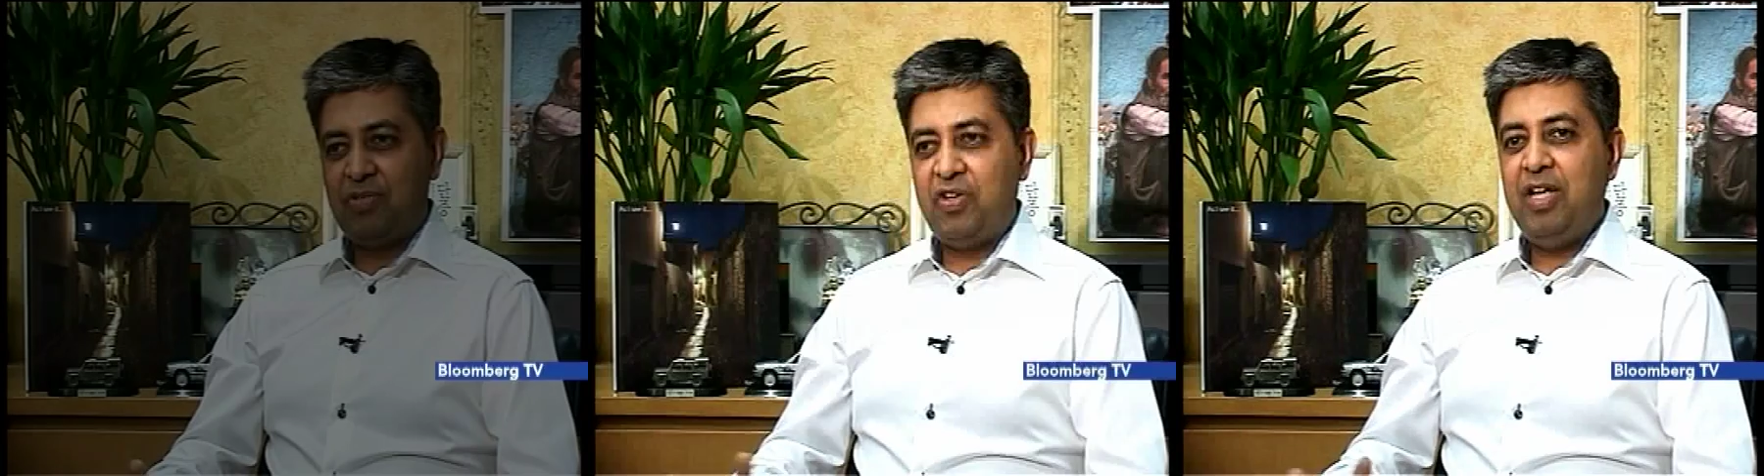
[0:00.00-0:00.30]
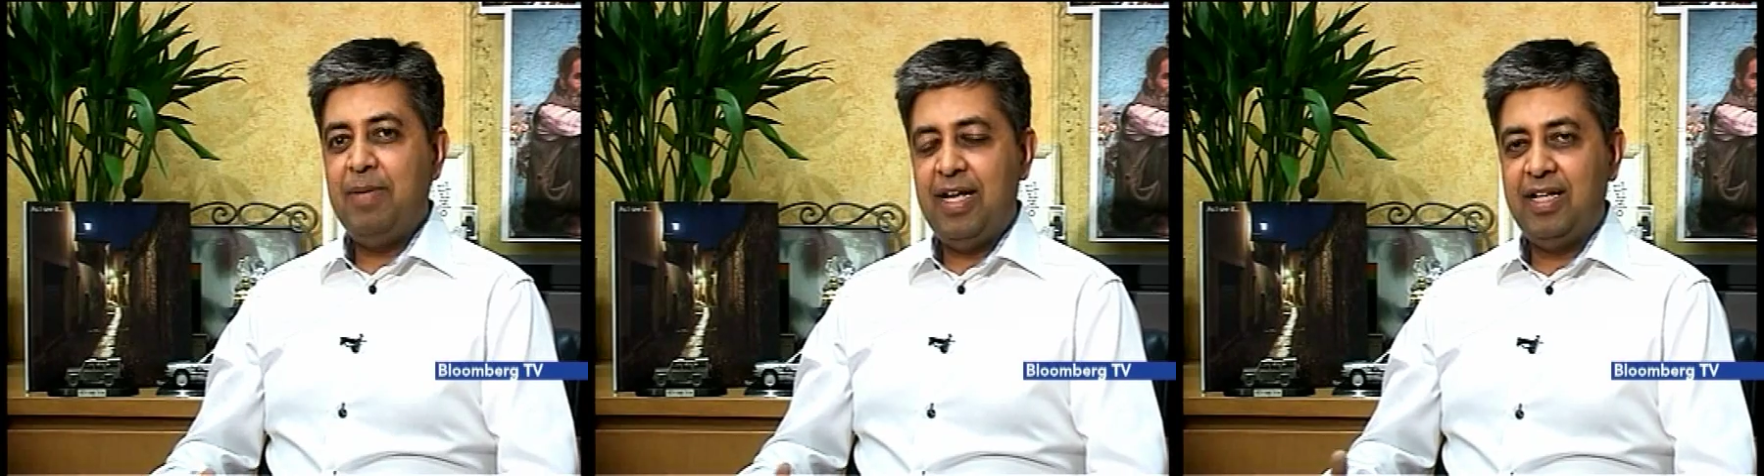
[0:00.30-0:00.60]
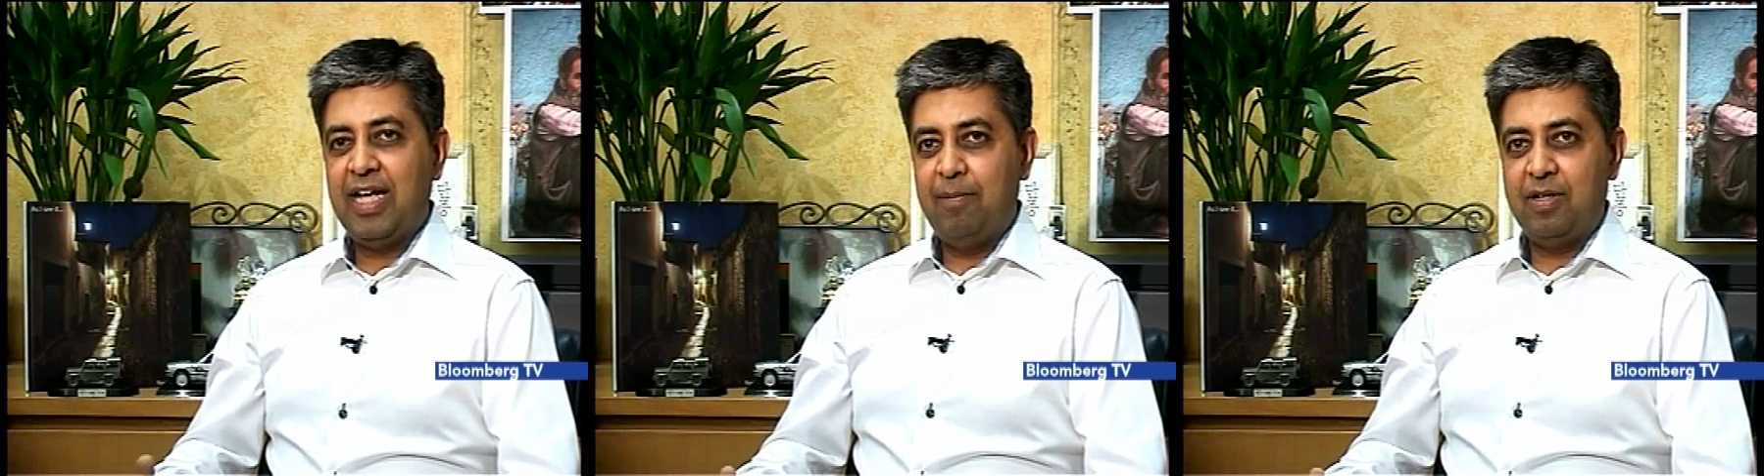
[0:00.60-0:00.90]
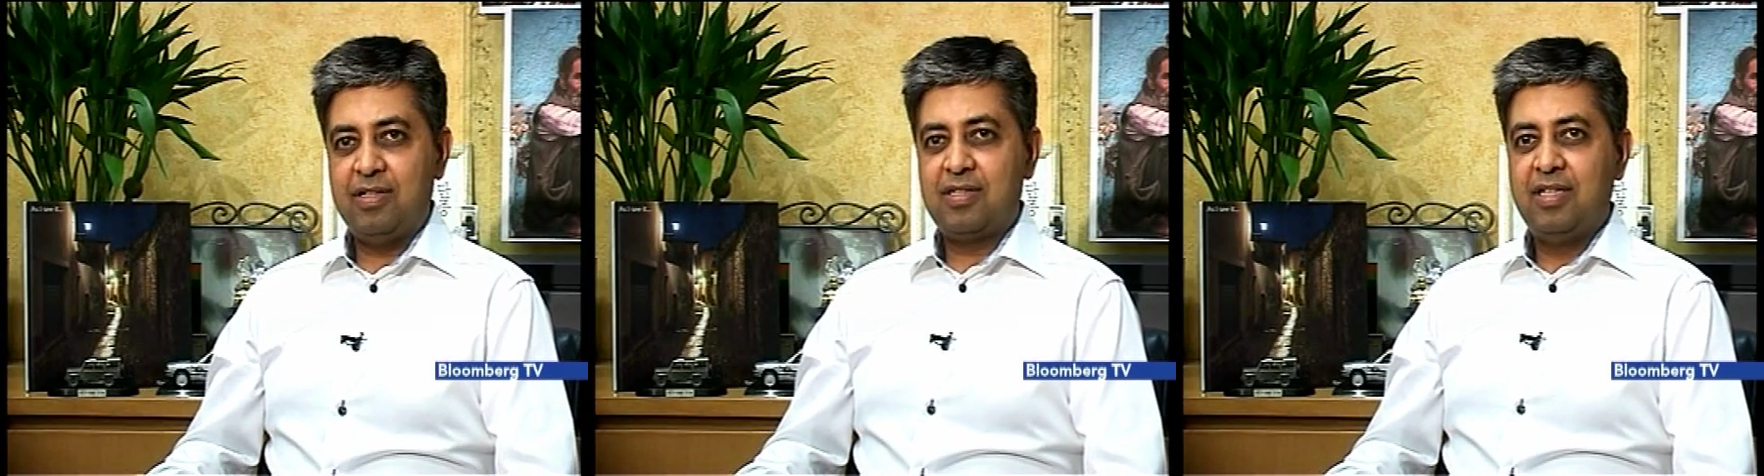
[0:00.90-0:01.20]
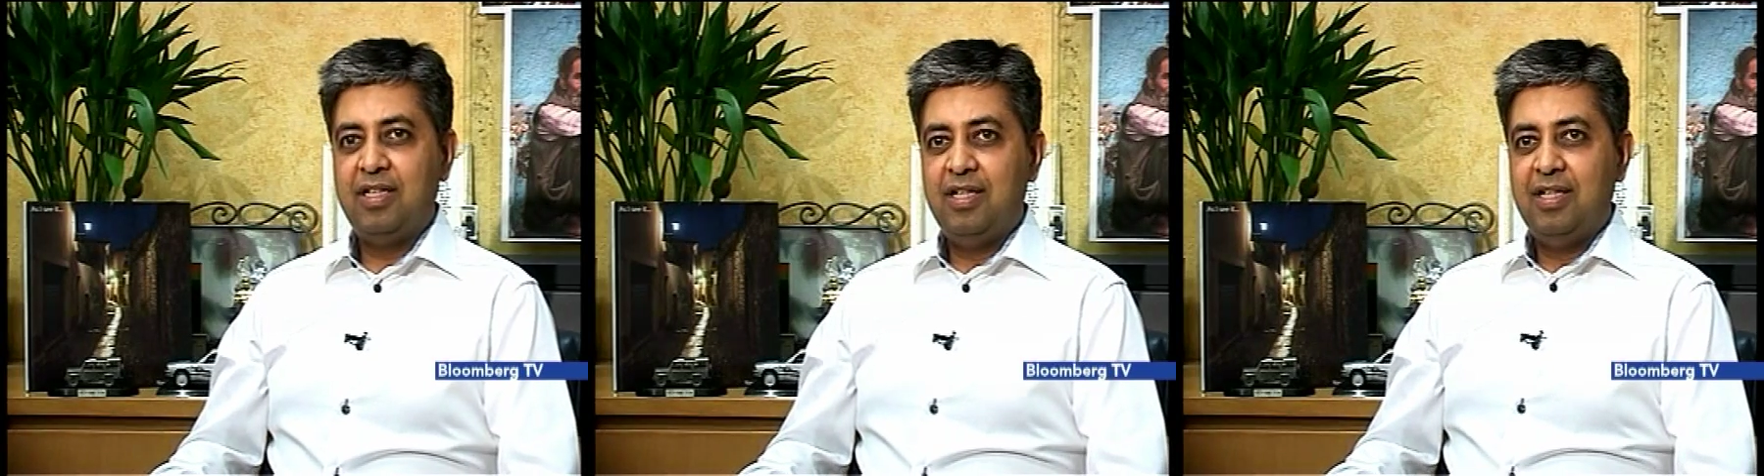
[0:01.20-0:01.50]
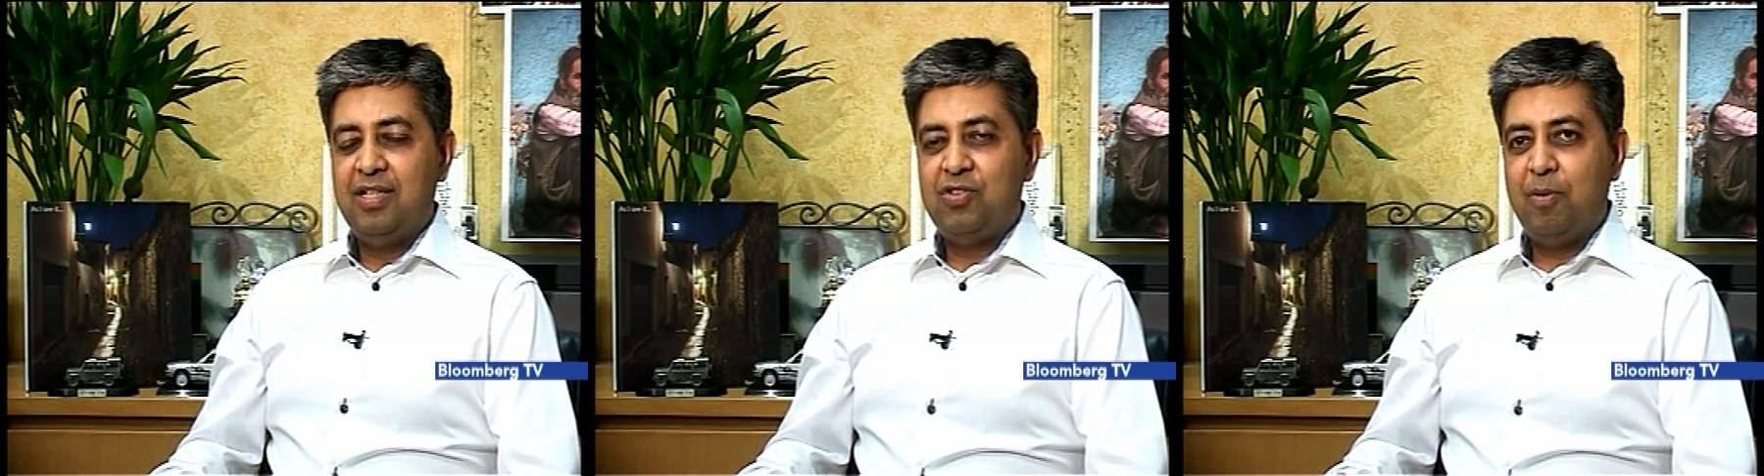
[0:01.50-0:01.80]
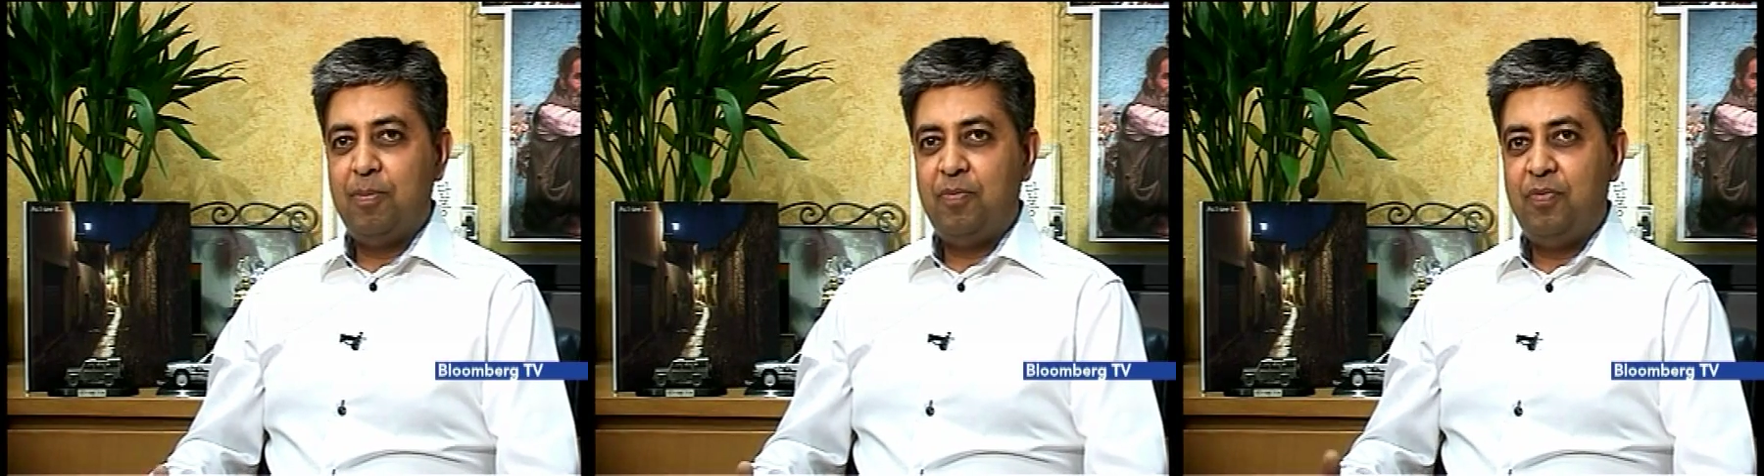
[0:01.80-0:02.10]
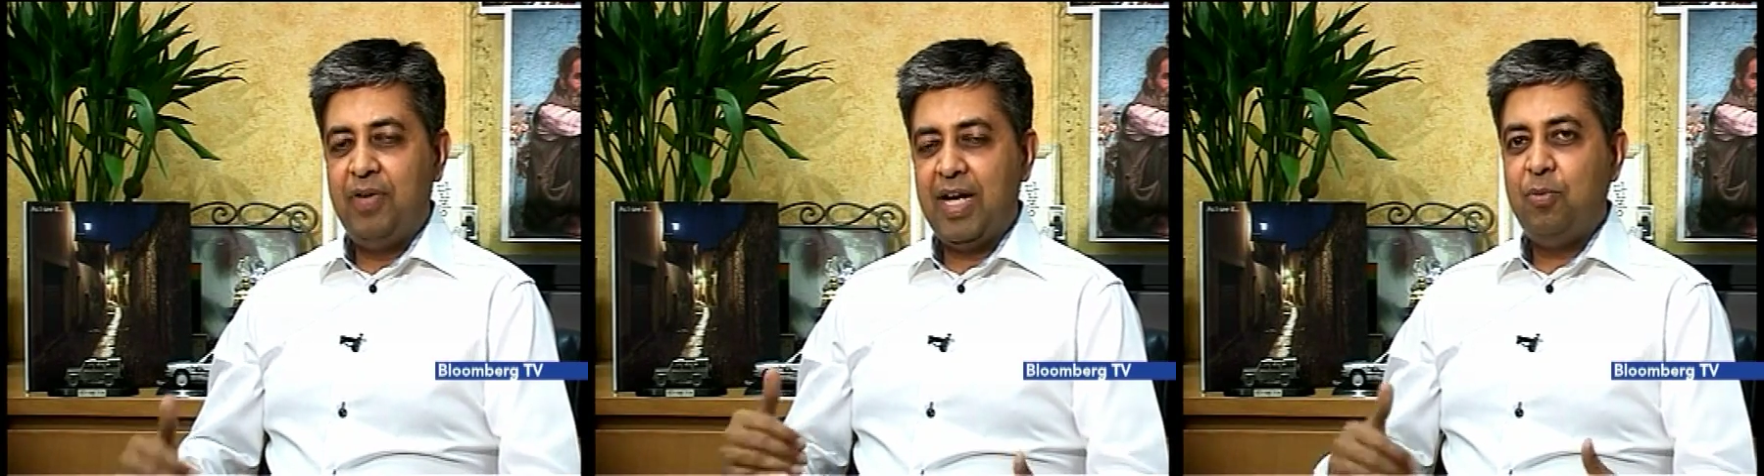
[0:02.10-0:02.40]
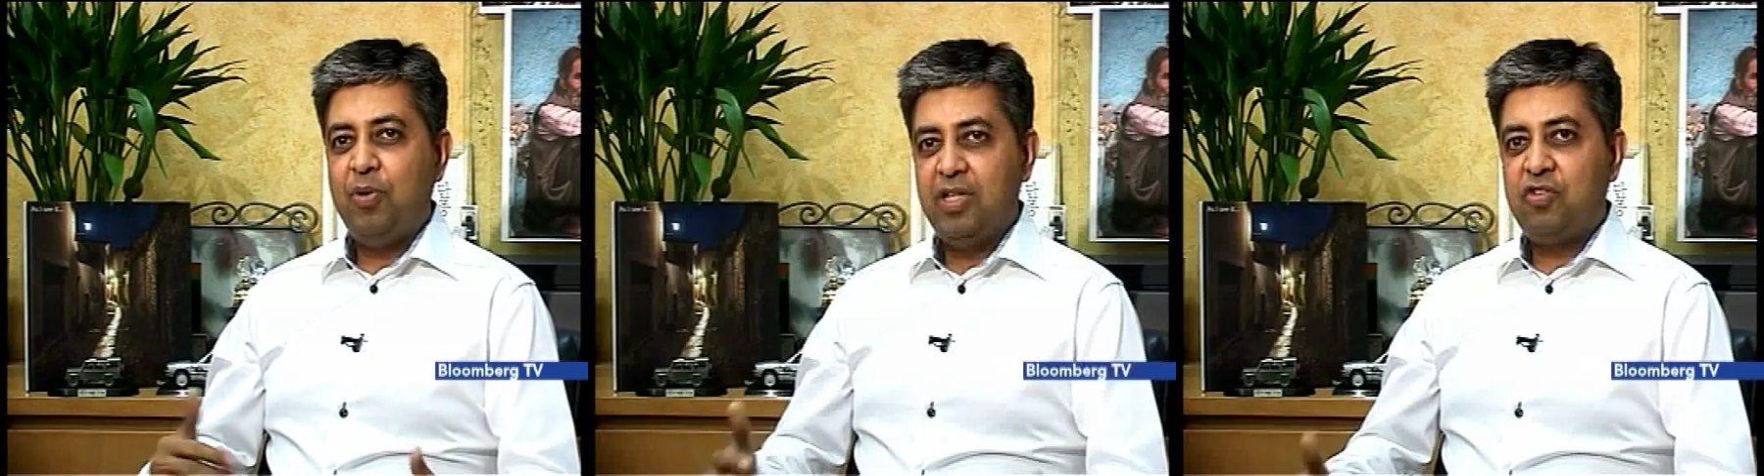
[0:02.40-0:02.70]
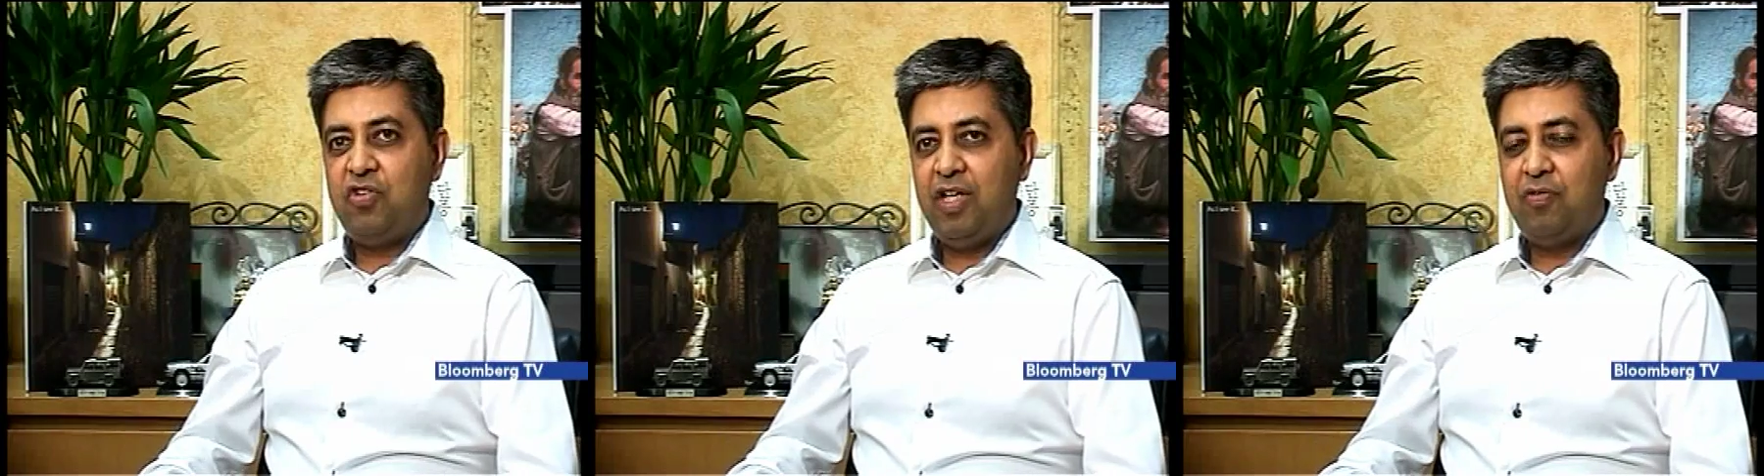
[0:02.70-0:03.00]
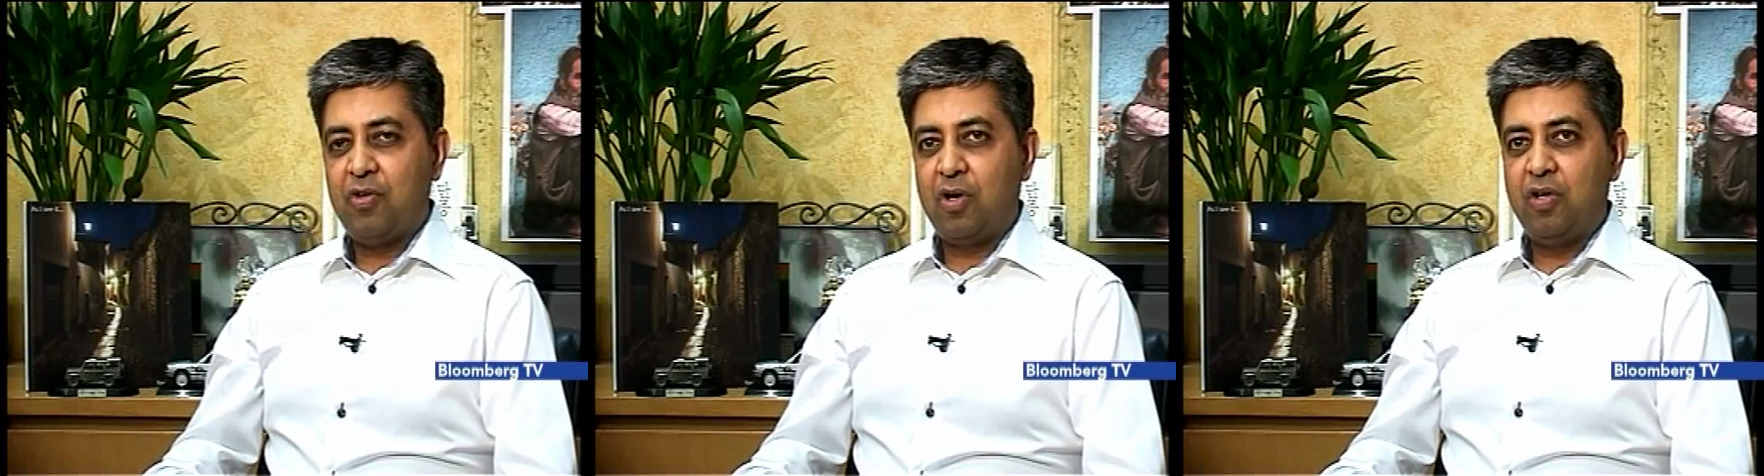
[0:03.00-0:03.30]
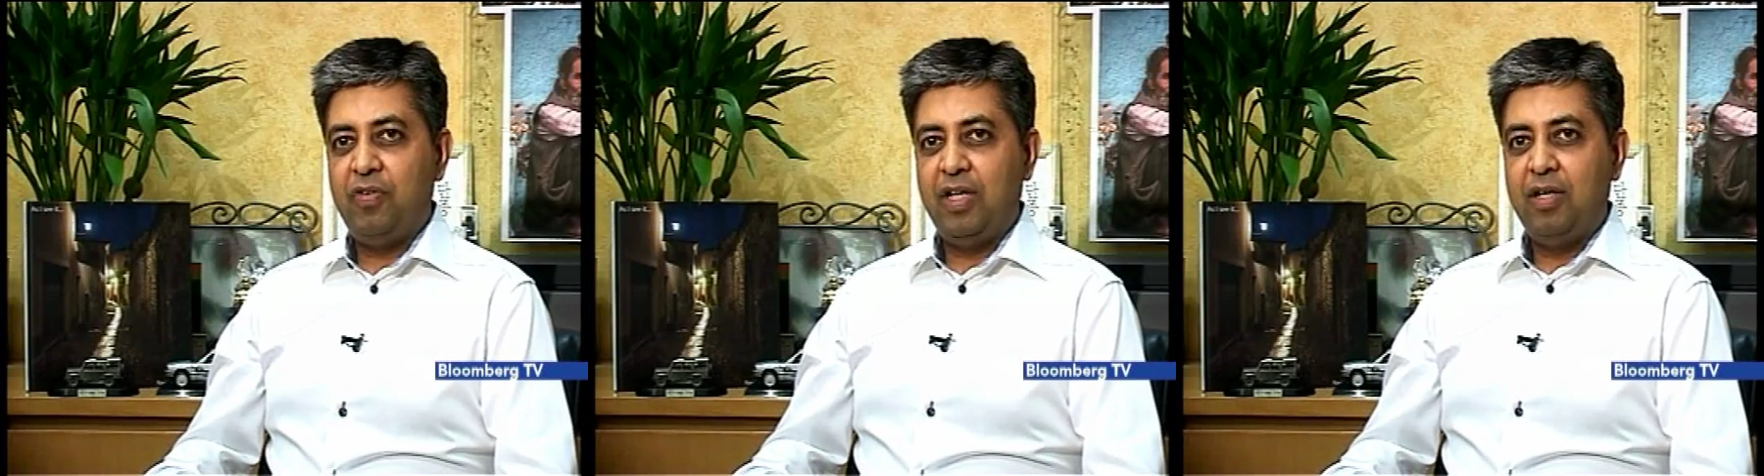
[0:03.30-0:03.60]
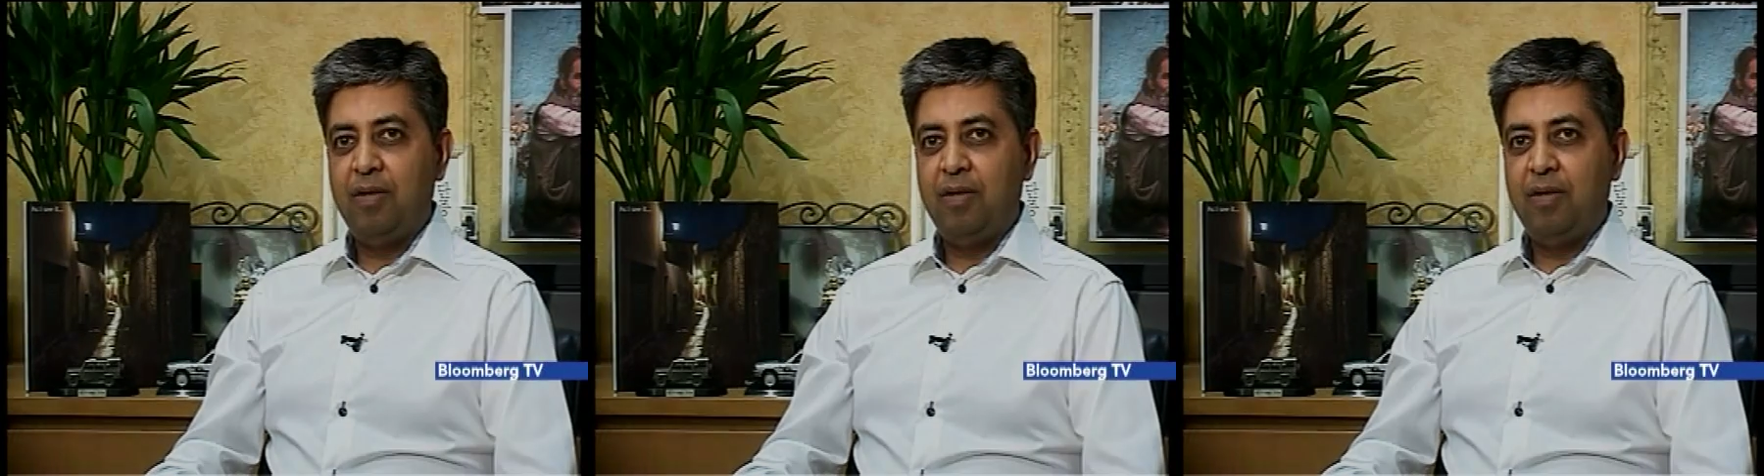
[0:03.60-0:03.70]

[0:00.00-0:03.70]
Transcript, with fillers: three main cameras. So when I'm doing the street photography,